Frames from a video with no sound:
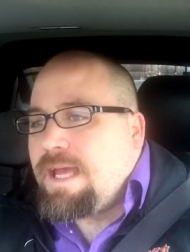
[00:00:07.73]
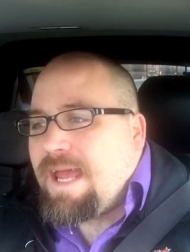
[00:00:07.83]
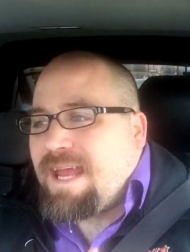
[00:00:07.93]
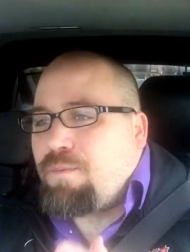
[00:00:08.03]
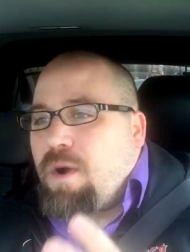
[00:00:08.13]

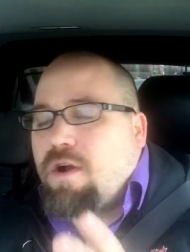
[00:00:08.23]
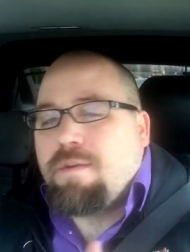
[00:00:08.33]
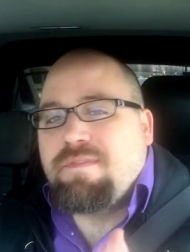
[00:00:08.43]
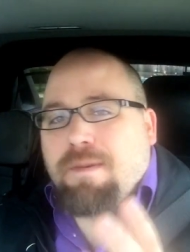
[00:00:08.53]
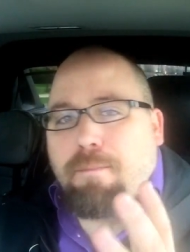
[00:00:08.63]
And
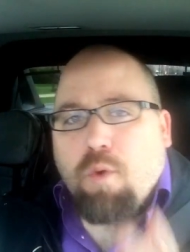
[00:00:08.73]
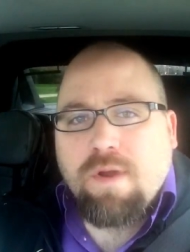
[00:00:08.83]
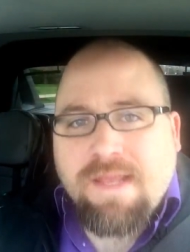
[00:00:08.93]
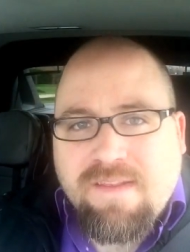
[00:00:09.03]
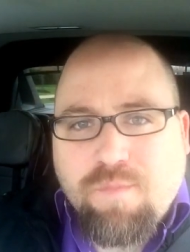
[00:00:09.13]
welcome to
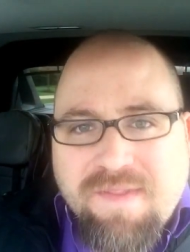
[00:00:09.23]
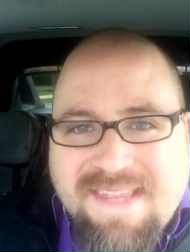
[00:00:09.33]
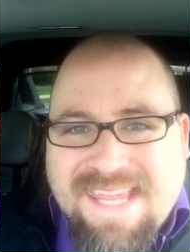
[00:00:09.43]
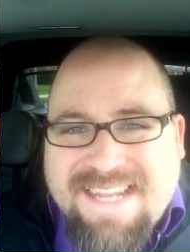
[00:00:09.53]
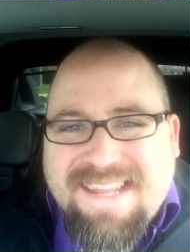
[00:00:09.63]
Mornings with
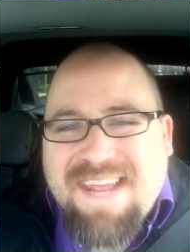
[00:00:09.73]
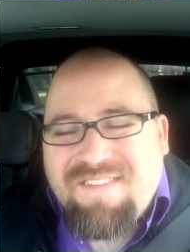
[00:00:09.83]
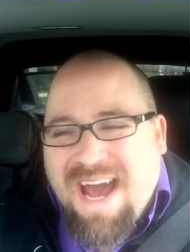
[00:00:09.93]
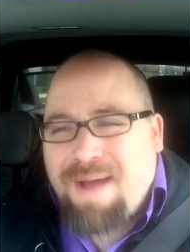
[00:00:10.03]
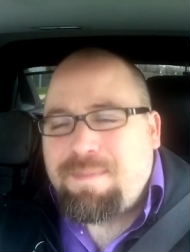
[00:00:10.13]
King Dave.
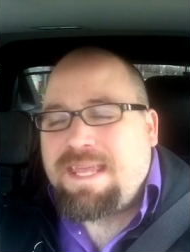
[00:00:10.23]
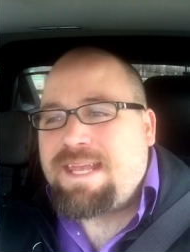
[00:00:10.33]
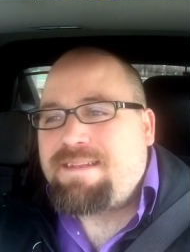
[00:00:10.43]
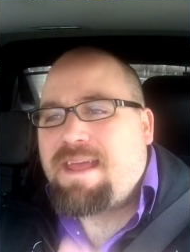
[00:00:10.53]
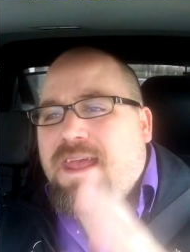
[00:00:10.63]
I'm
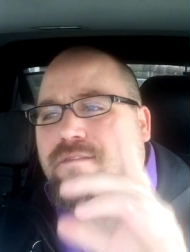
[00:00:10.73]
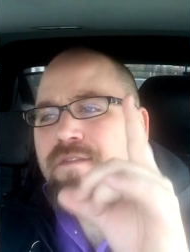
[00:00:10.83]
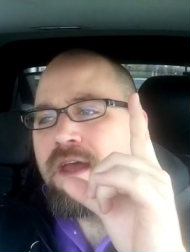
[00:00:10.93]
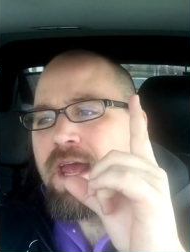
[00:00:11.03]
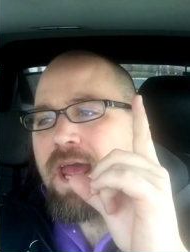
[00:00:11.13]
King Dave,
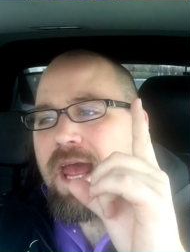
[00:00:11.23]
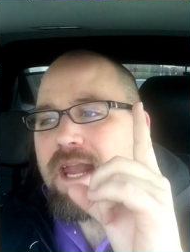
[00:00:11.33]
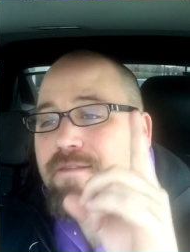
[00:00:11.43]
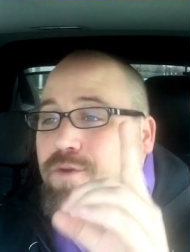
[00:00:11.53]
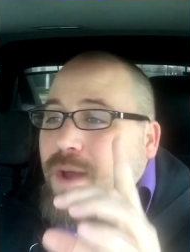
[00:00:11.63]

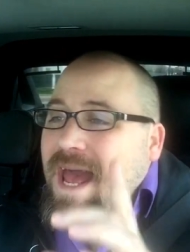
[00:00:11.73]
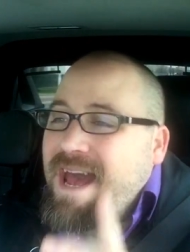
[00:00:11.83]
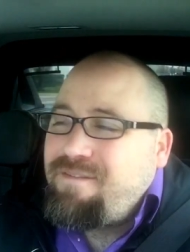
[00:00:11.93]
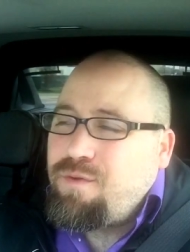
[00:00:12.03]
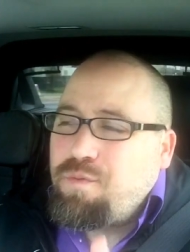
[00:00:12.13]
and if you
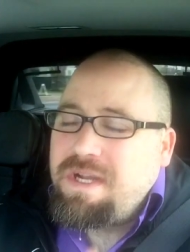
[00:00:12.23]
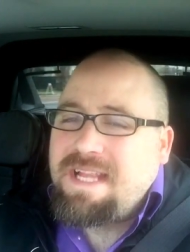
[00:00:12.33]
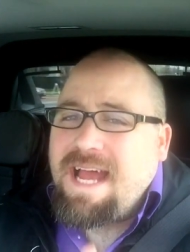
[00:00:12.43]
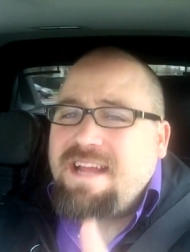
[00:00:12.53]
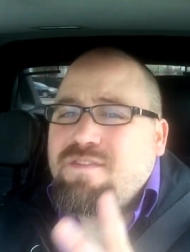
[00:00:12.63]
haven't
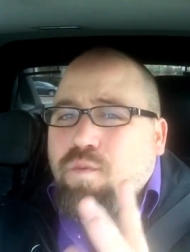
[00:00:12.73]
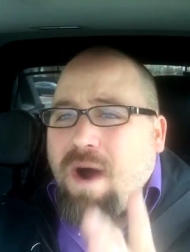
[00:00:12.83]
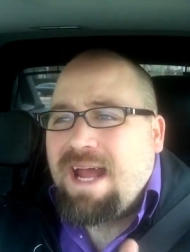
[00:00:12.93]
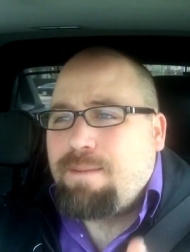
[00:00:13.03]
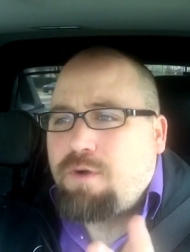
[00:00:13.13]
realized
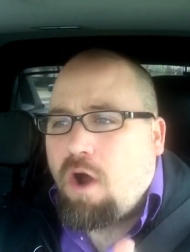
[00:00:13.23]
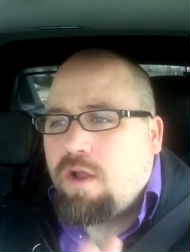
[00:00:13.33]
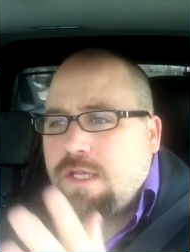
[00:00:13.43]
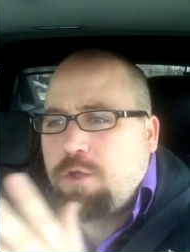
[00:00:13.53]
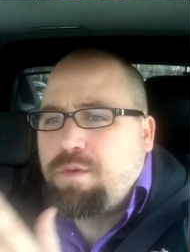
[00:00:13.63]
why I'm
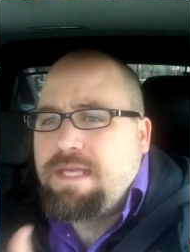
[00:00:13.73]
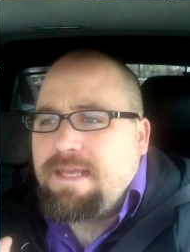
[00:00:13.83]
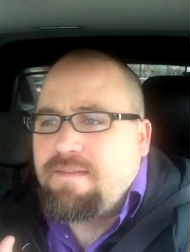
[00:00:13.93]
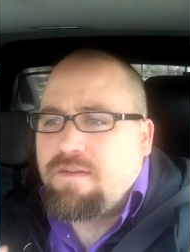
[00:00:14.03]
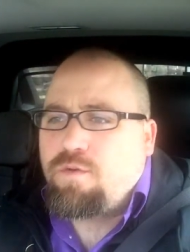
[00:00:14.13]
calling you
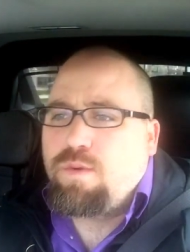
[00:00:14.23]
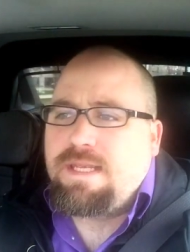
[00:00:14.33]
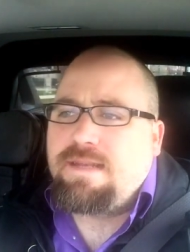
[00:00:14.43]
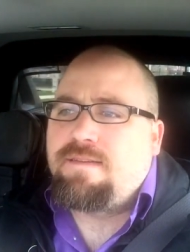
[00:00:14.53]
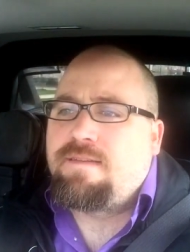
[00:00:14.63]
kings and
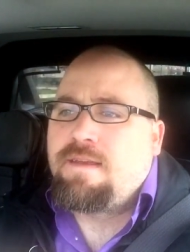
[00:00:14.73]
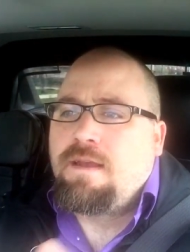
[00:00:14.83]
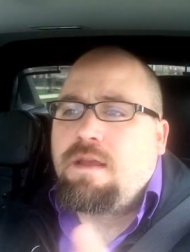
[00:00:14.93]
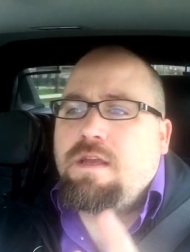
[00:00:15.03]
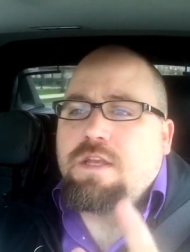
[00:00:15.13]
queens,
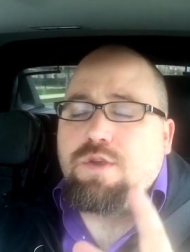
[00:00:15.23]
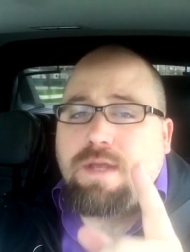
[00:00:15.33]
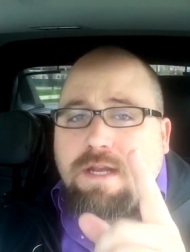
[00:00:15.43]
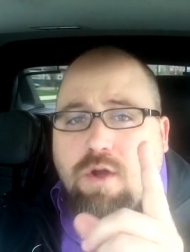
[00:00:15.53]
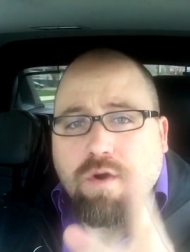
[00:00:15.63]
you
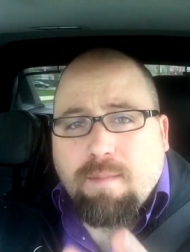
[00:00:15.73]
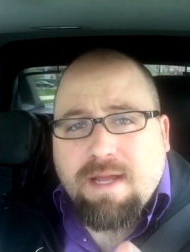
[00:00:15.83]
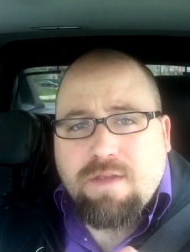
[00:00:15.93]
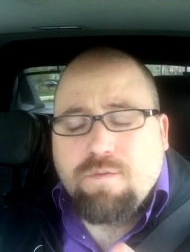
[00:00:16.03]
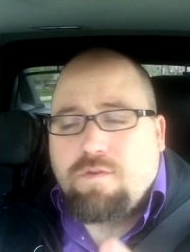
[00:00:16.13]
can go to
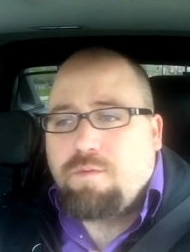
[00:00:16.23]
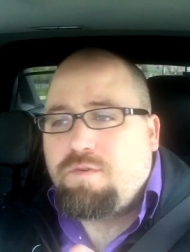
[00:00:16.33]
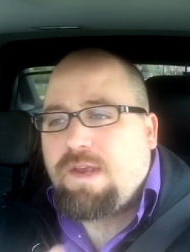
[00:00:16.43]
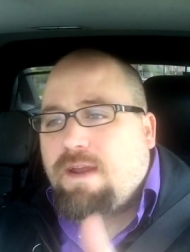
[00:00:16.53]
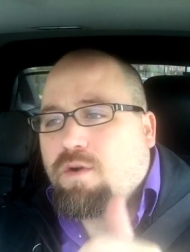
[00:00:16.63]
my YouTube
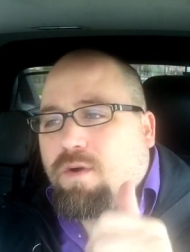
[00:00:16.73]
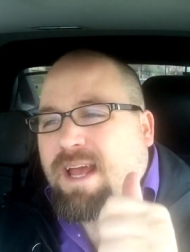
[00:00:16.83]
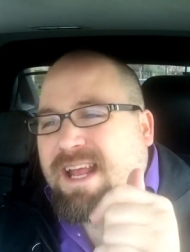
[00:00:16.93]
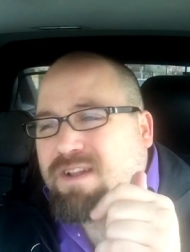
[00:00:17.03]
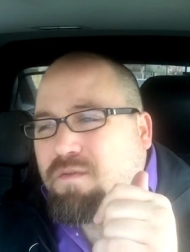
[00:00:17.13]
channel
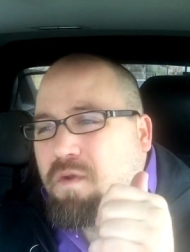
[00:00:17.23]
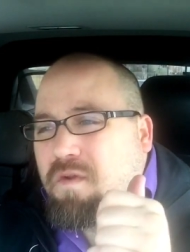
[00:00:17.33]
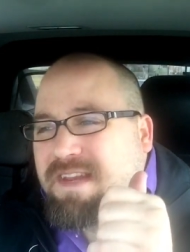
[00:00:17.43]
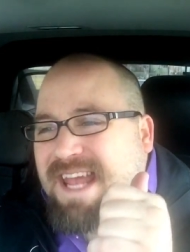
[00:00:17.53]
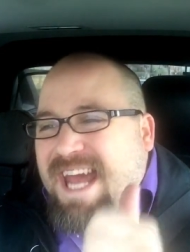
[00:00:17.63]
and
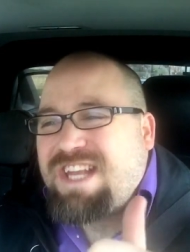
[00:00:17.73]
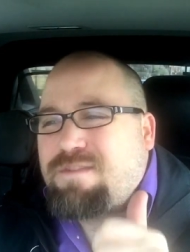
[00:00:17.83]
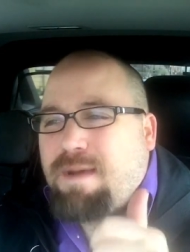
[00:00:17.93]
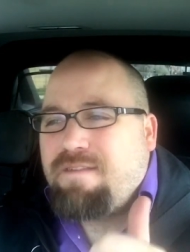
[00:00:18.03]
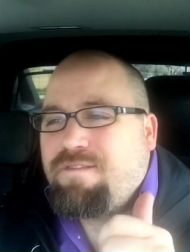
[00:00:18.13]

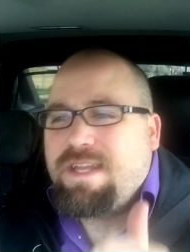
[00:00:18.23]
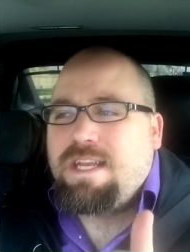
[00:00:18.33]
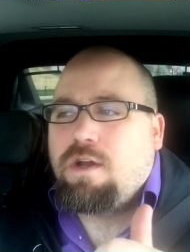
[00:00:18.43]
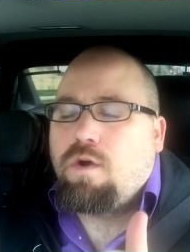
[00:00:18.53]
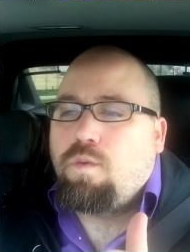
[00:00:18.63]
catch my
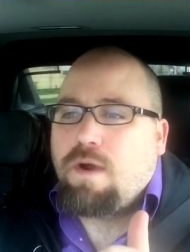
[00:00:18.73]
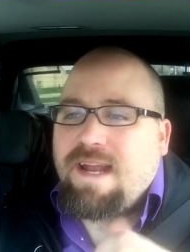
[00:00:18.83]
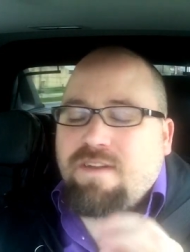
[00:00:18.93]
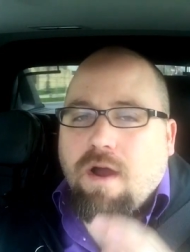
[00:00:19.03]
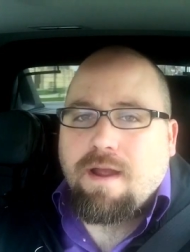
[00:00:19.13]
video where
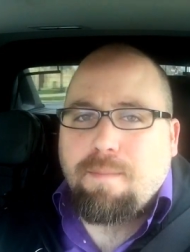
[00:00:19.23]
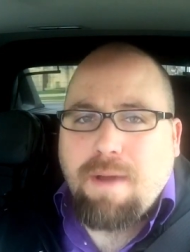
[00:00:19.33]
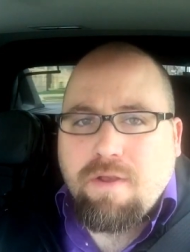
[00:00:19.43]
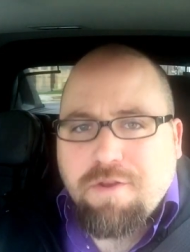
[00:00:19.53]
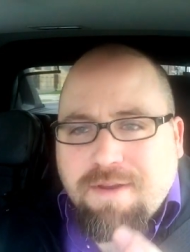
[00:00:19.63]
I talk
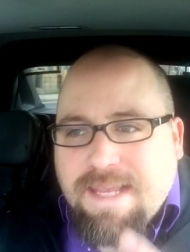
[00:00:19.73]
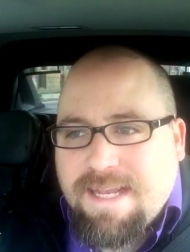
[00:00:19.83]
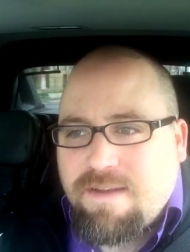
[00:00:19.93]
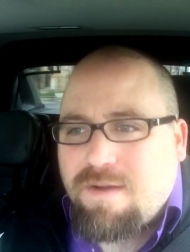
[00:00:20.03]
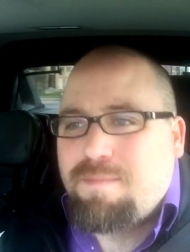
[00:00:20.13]
about your
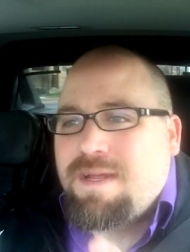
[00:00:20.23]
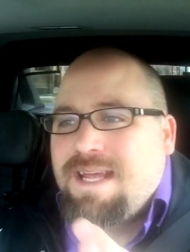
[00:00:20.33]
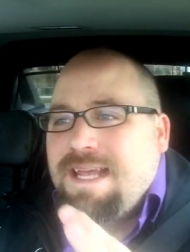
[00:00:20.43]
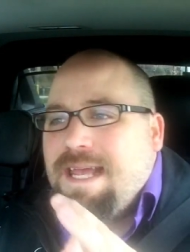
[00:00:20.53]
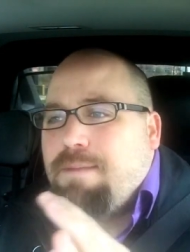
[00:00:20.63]
kingdom
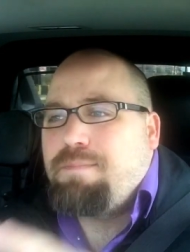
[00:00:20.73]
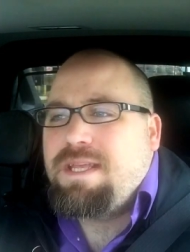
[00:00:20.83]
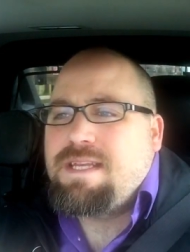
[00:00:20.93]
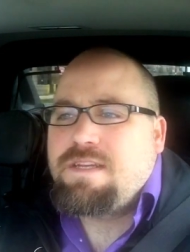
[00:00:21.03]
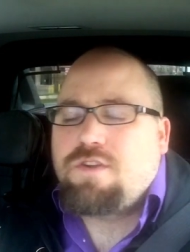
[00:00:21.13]
and
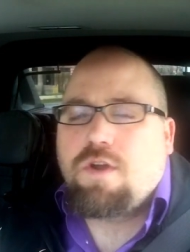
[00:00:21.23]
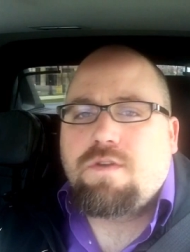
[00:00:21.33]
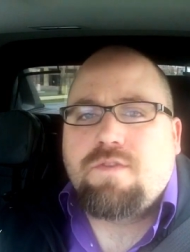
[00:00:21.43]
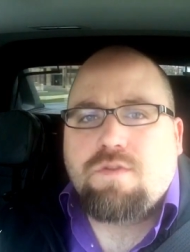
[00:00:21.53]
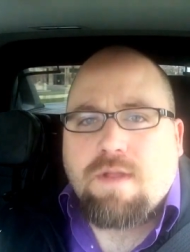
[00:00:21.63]
being in
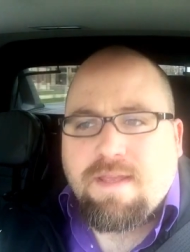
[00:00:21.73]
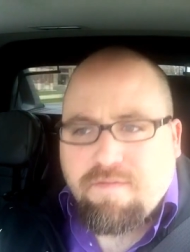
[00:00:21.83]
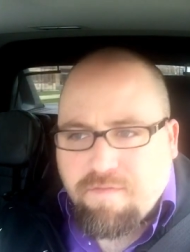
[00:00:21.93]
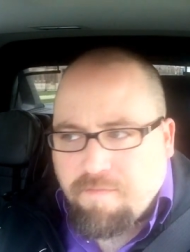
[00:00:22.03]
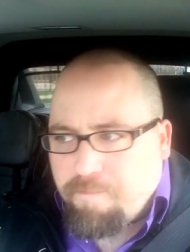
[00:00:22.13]
charge of your life.